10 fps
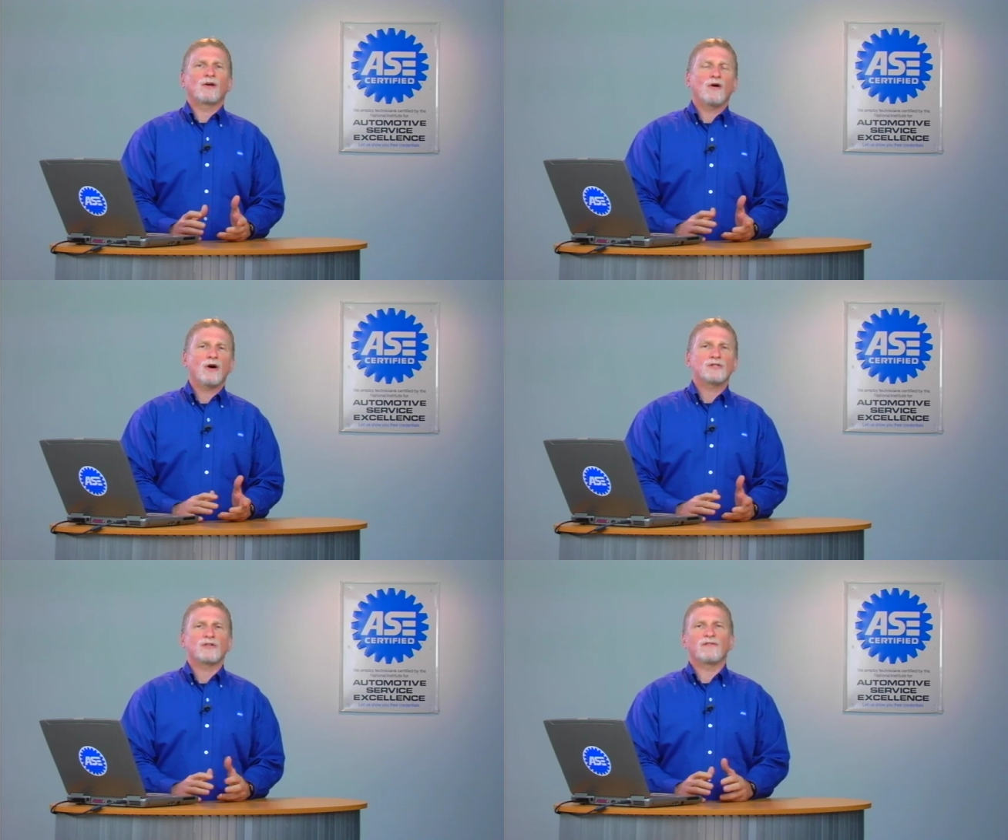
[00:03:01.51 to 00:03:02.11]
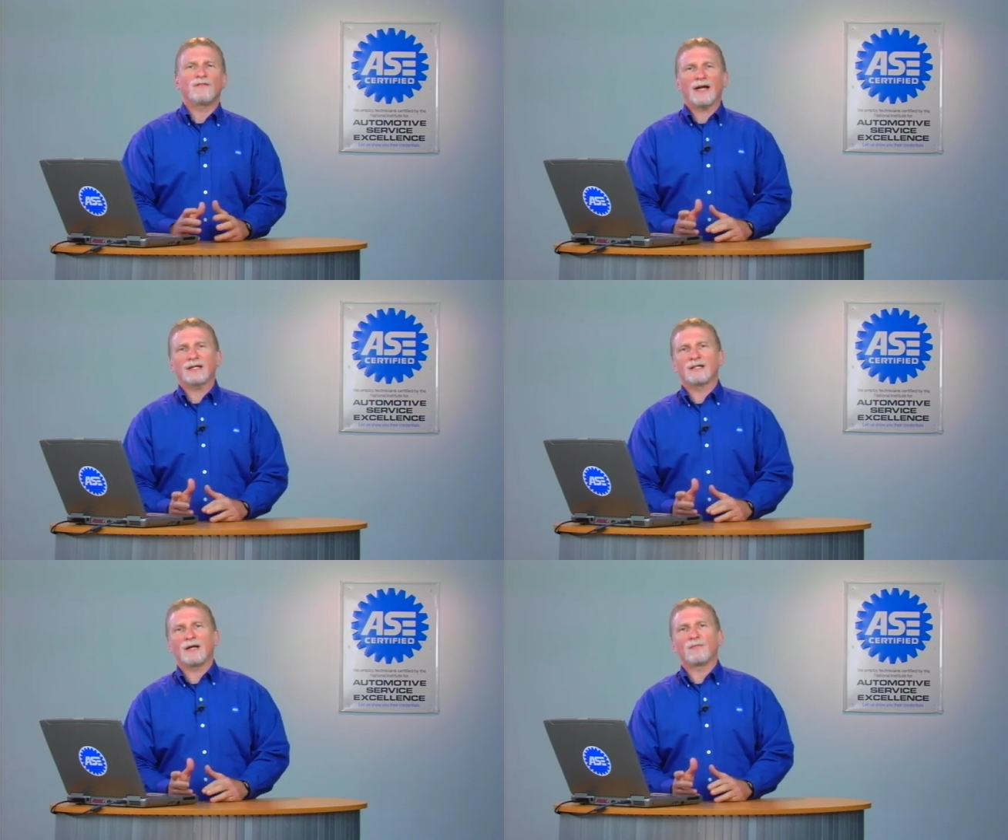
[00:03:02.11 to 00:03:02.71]
cause and
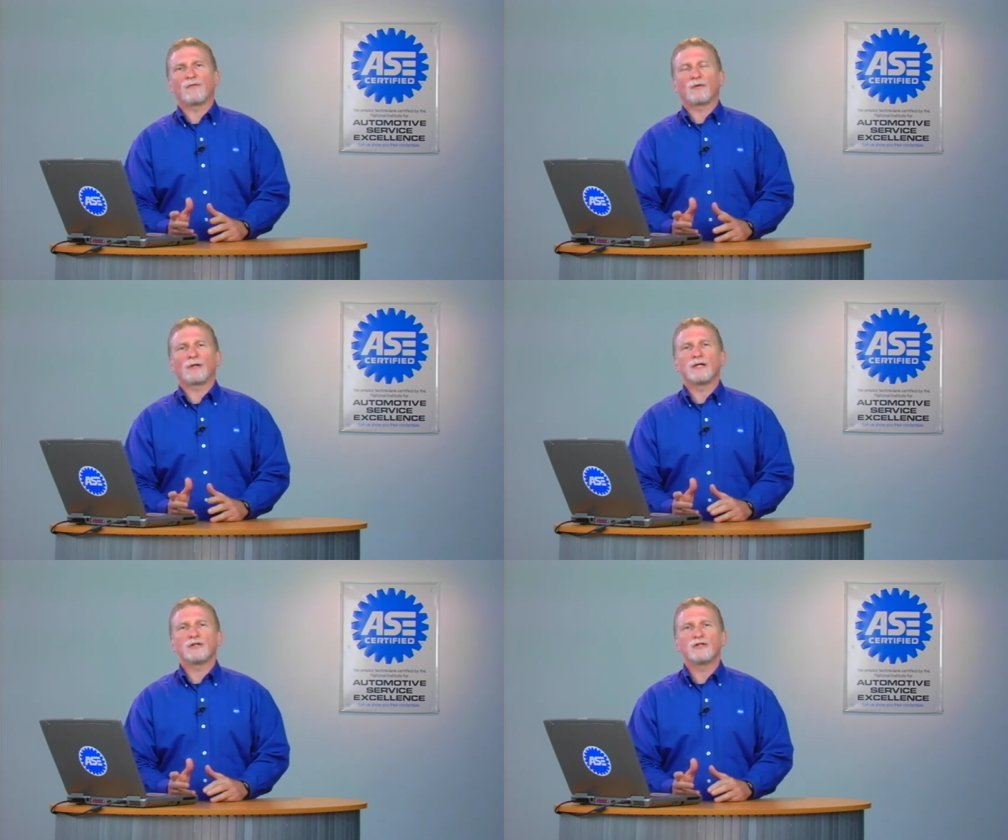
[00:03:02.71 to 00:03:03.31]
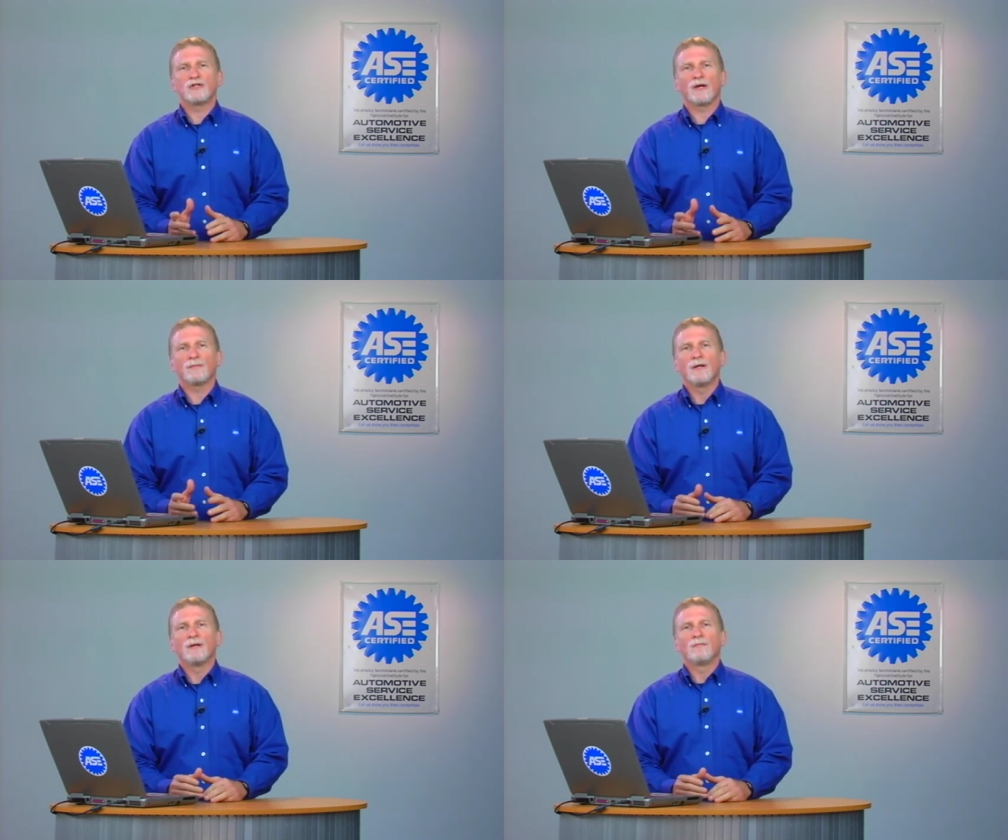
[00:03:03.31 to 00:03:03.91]
effect type of
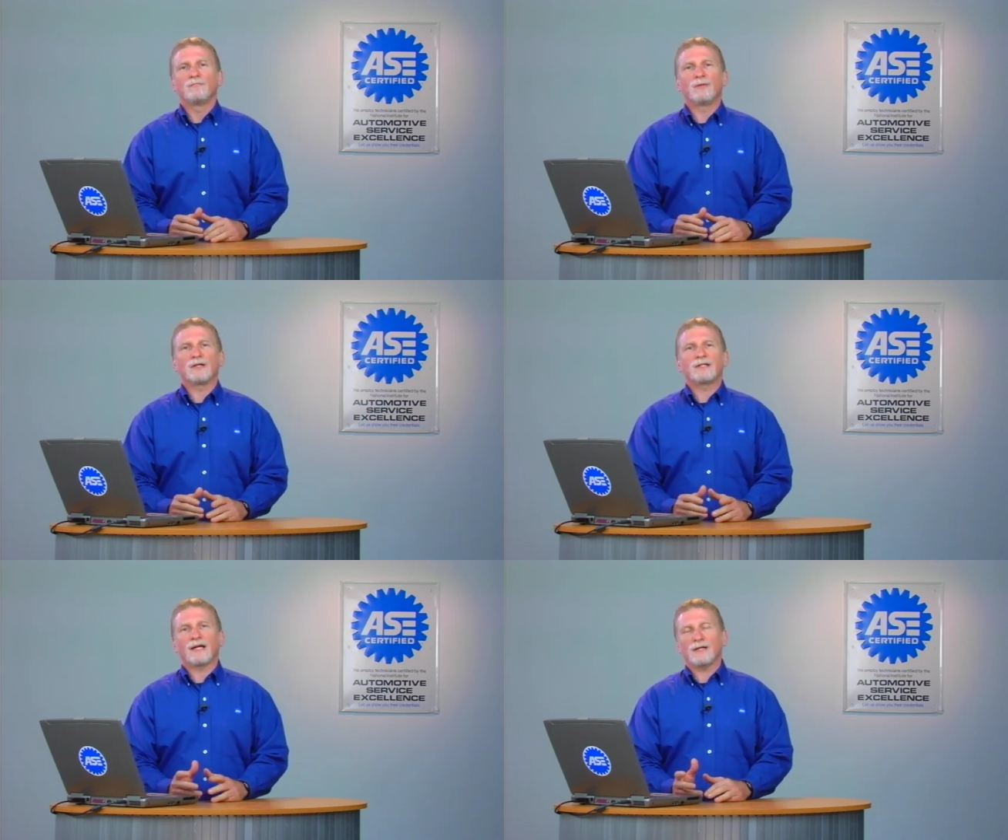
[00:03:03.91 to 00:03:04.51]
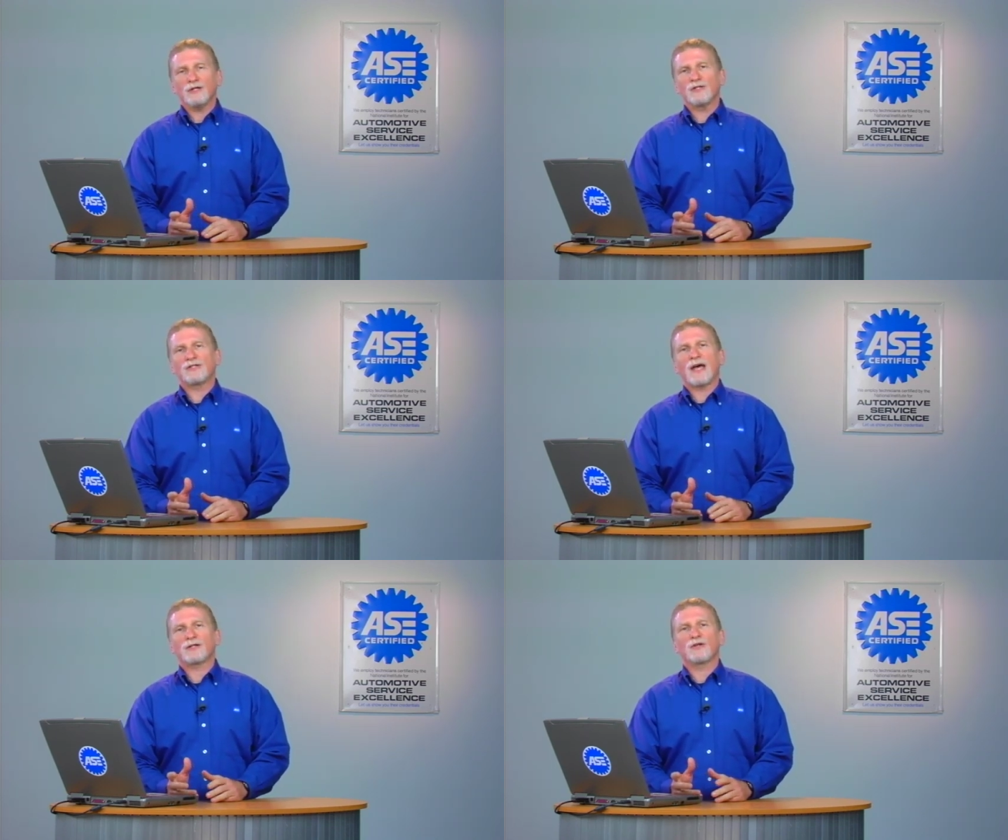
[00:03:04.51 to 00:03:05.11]
relationship, but
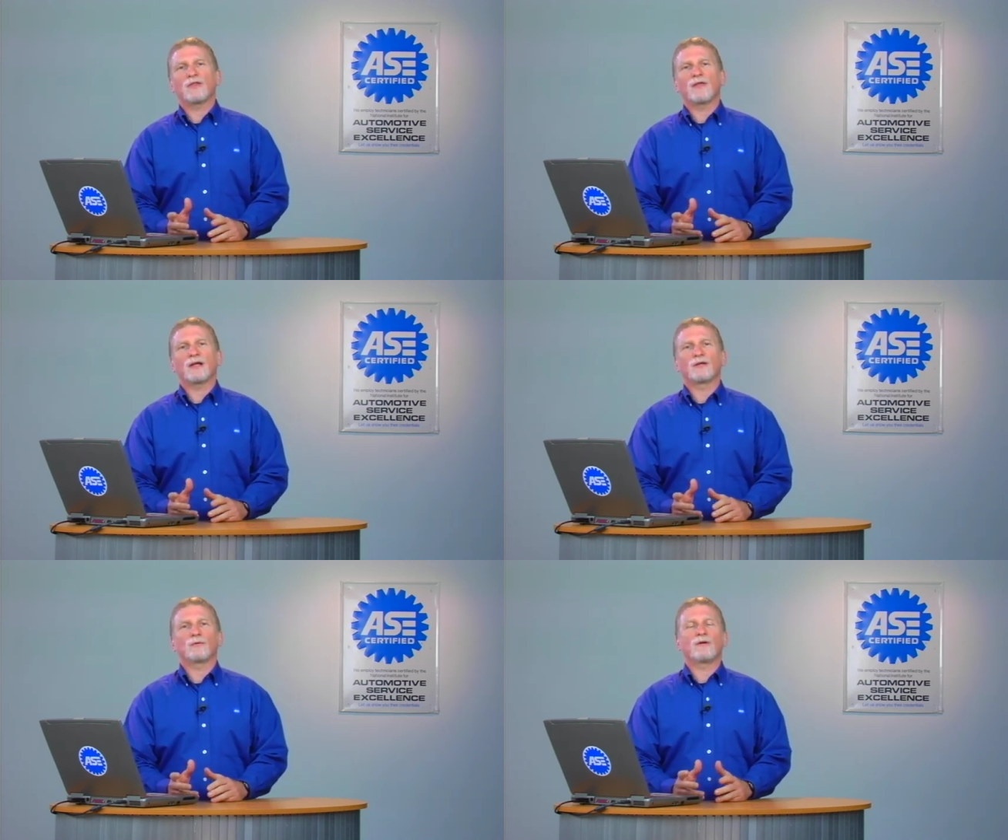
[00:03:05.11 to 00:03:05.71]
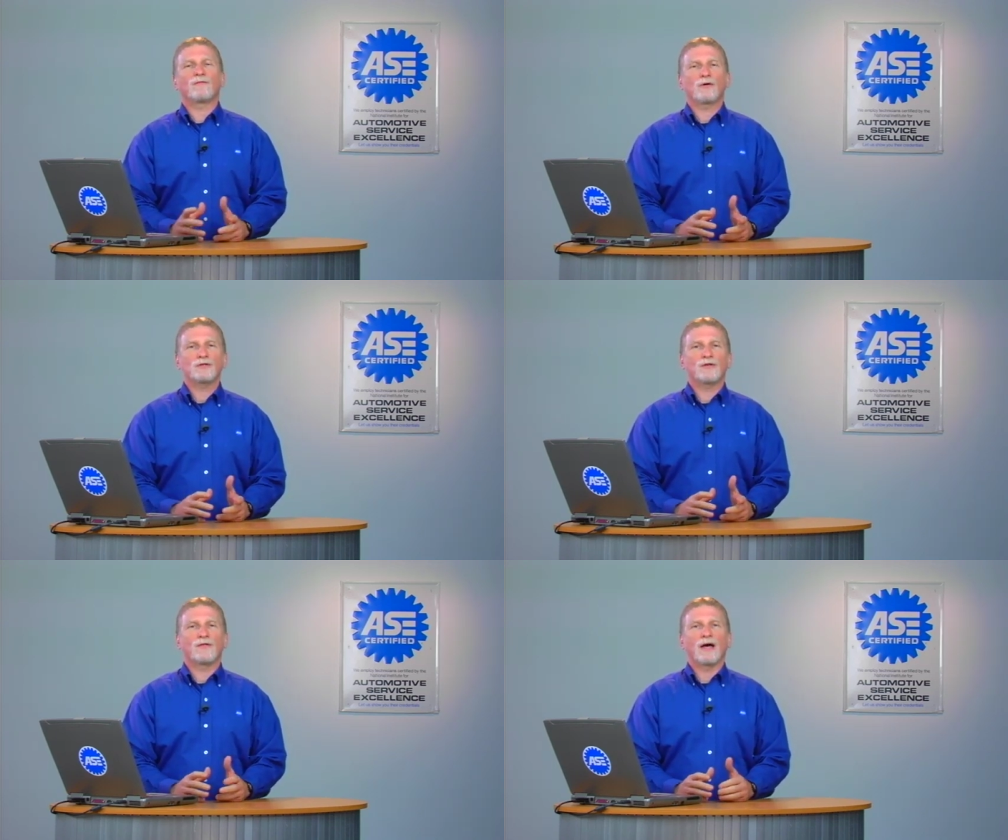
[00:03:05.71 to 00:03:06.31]
technicians actually think in the
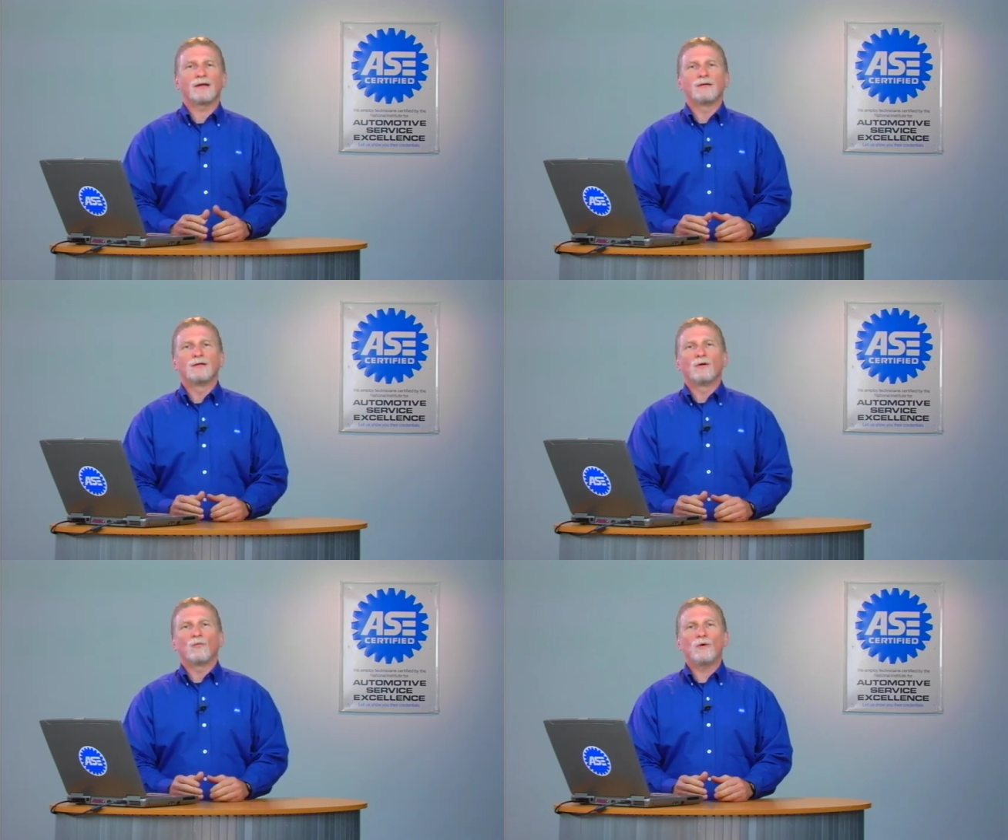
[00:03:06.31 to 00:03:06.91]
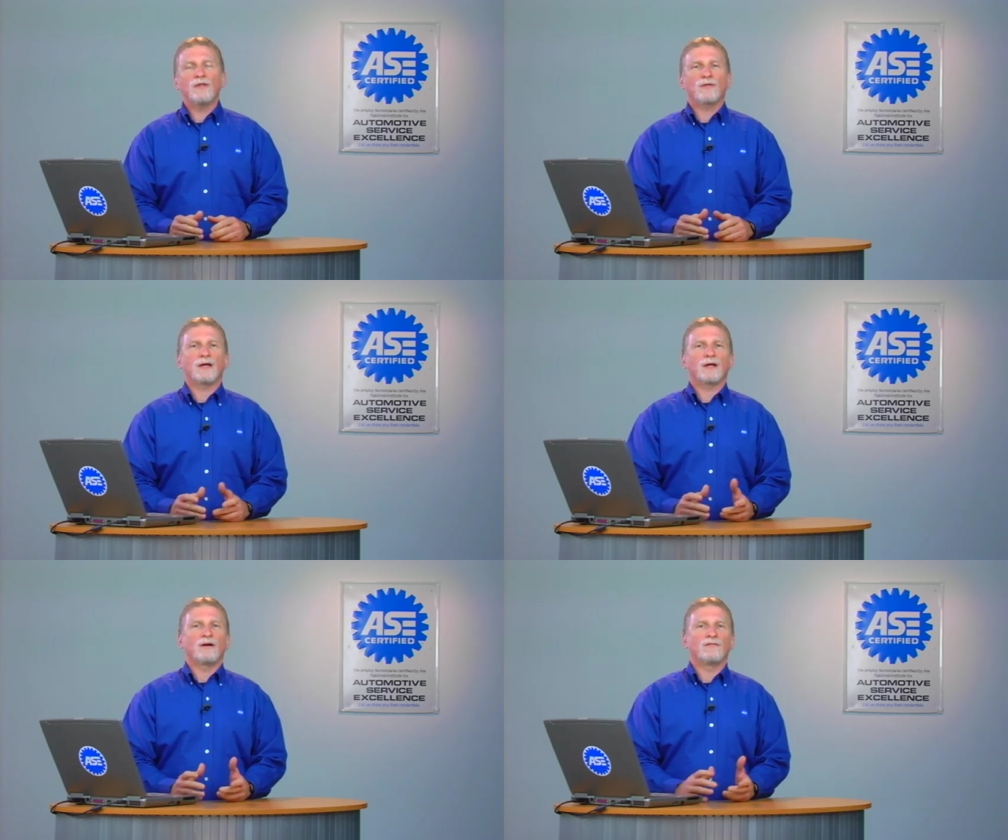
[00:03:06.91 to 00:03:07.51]
reverse of that. We
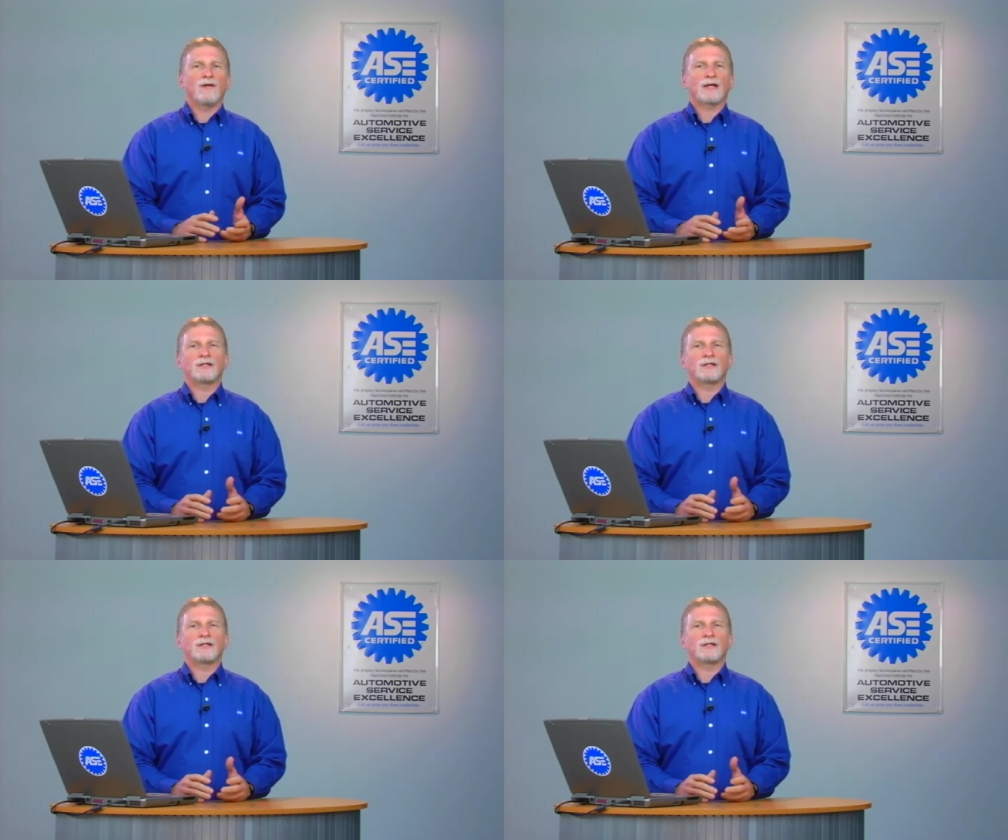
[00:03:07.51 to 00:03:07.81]
think effect